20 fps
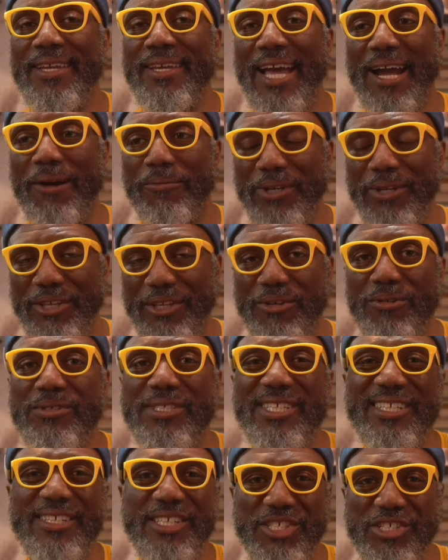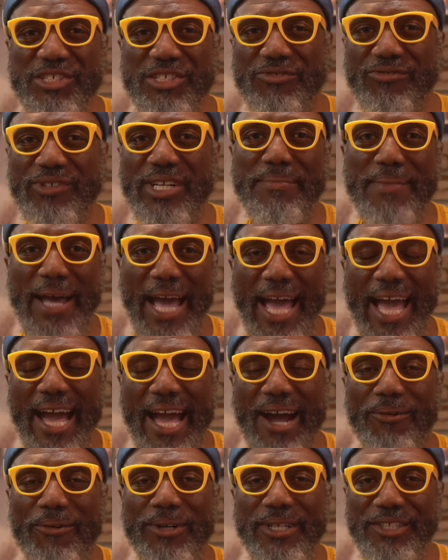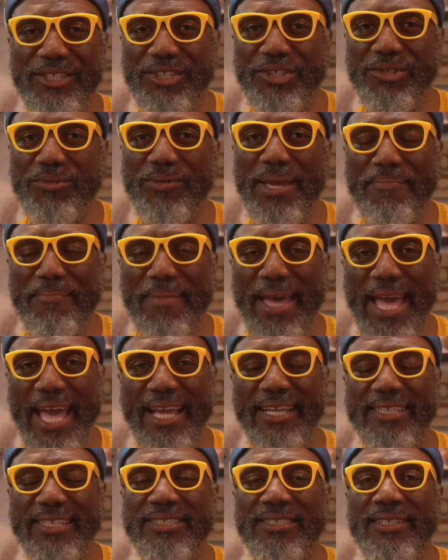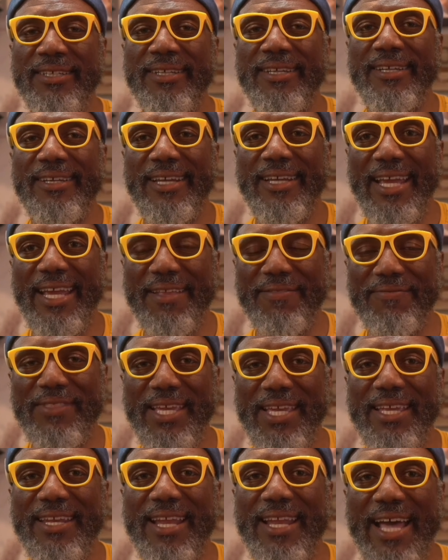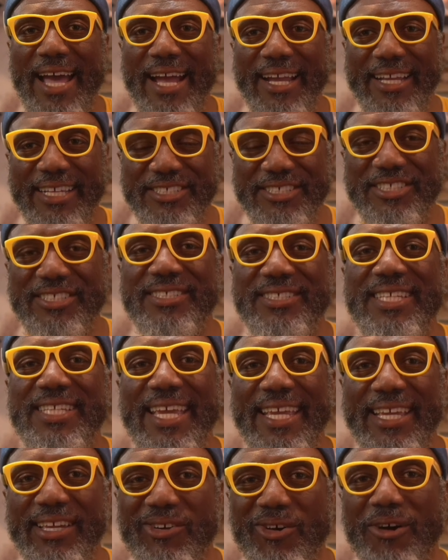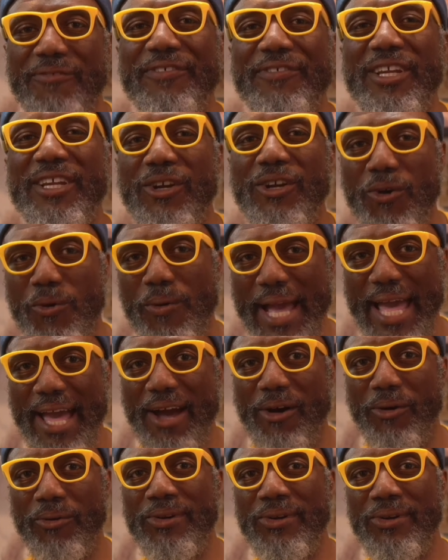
I would use it to stream an hour or two at max and then I could just take it off and go out.